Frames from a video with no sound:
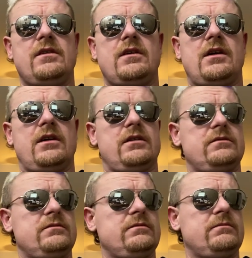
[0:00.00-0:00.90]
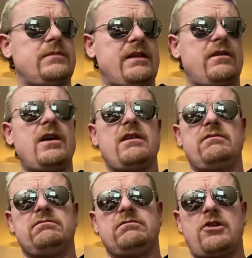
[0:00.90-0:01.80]
That's all right.
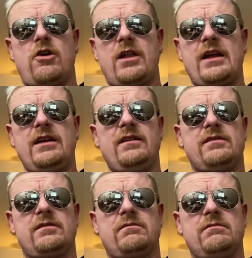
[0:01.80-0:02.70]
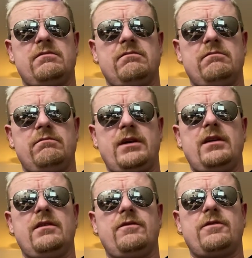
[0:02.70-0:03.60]
All I need is some
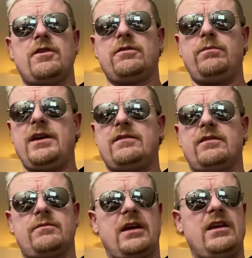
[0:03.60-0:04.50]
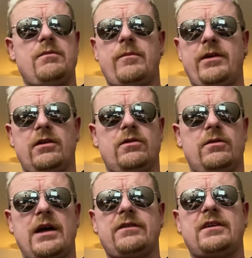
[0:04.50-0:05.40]
beer and frozen pizzas. I can keep my beer
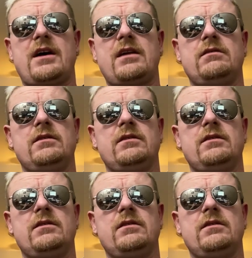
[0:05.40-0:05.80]
cold outside.